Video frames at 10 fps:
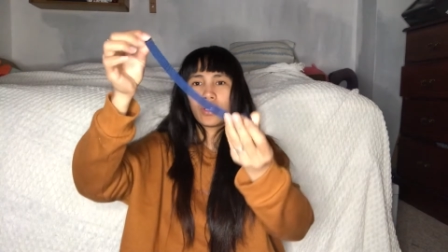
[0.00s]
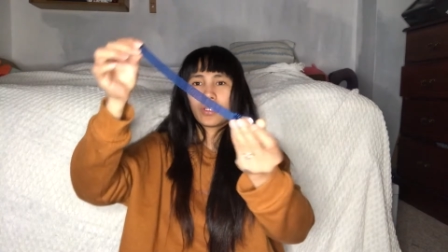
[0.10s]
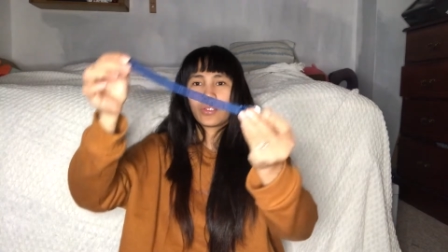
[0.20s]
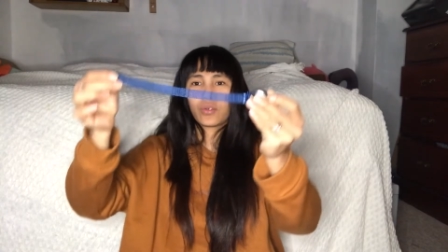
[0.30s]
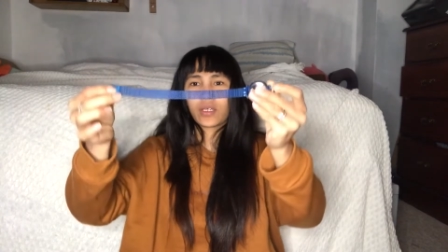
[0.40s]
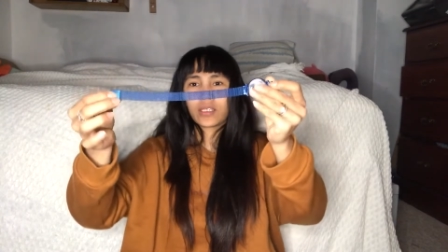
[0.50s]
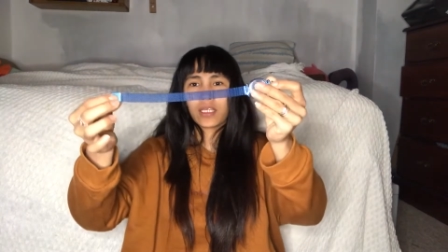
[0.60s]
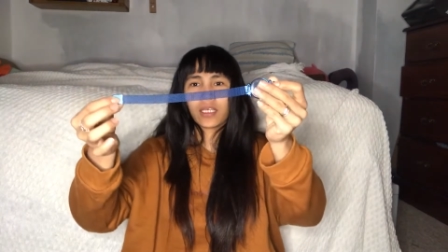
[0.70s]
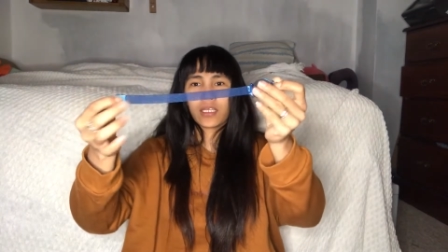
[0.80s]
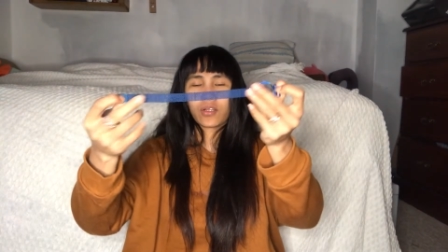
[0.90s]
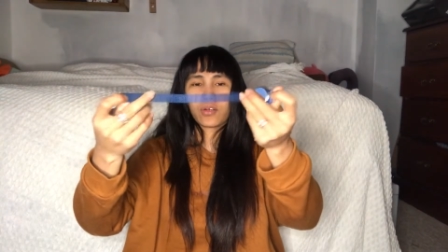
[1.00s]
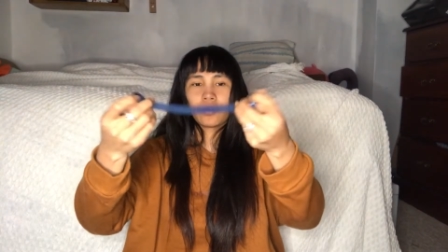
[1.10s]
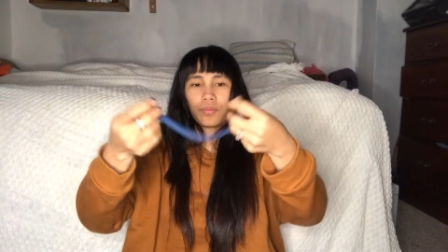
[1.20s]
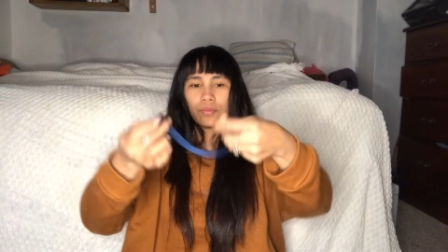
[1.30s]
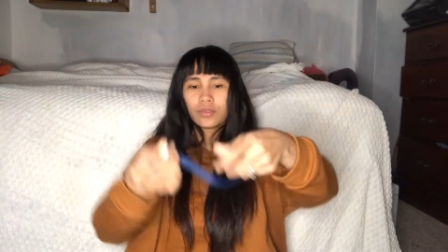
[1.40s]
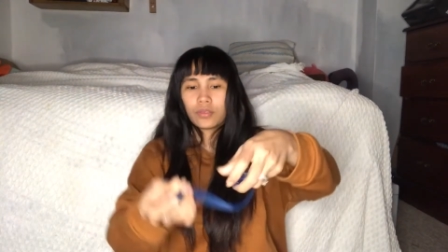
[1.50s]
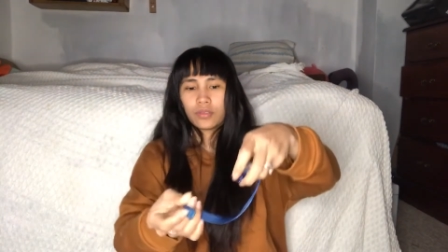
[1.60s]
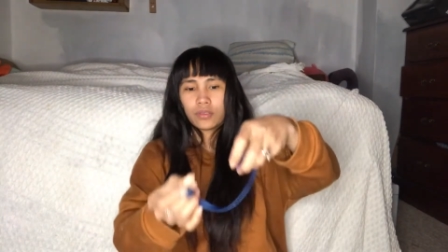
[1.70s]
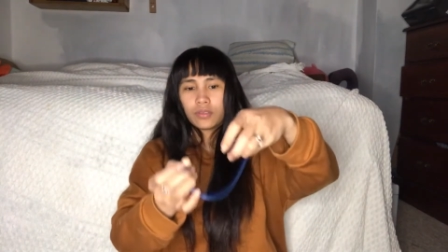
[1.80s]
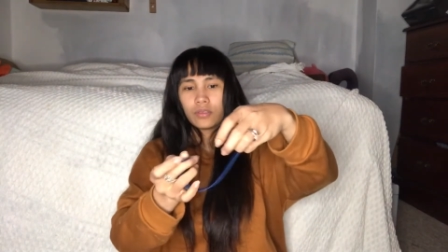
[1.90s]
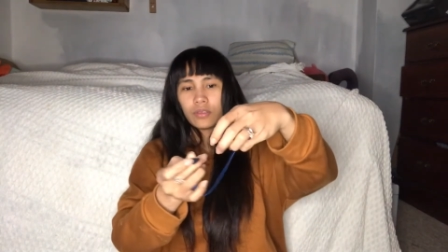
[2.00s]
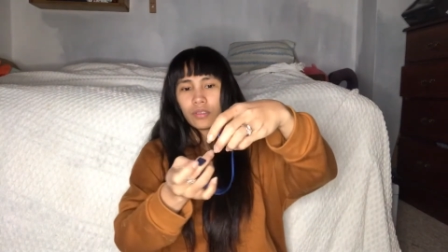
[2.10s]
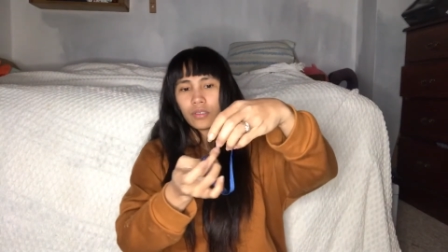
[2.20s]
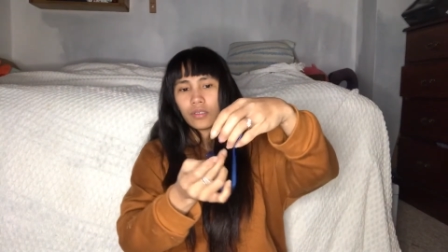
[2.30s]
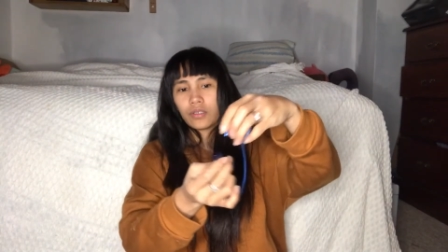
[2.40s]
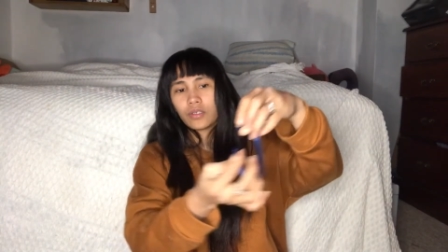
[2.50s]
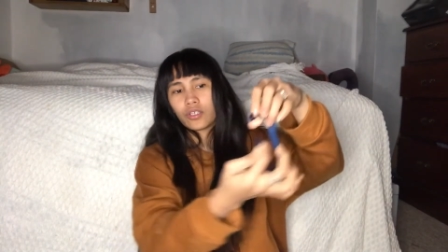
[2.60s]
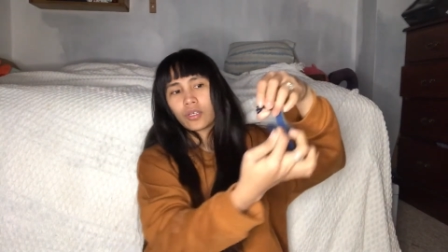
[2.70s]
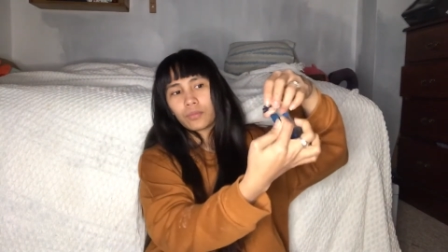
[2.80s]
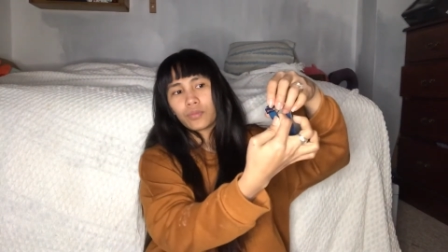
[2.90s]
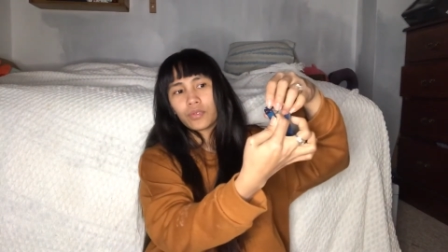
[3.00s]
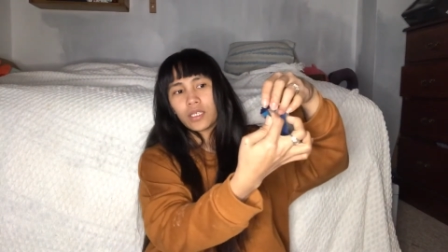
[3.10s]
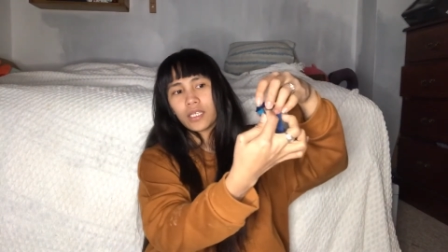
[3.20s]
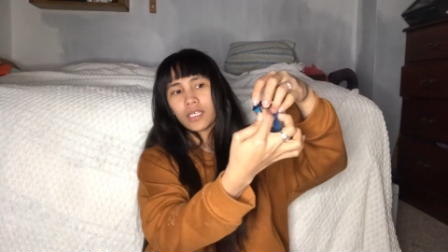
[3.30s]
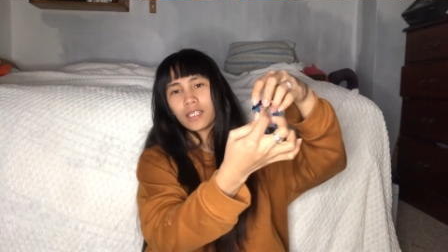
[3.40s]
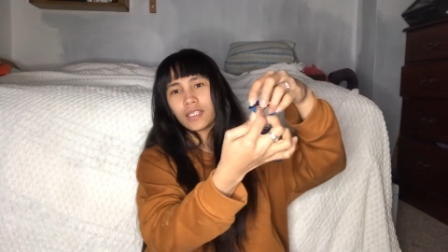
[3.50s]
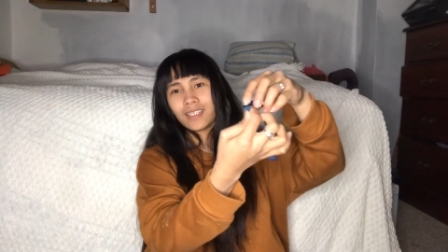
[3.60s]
You can take it off. You can put it in.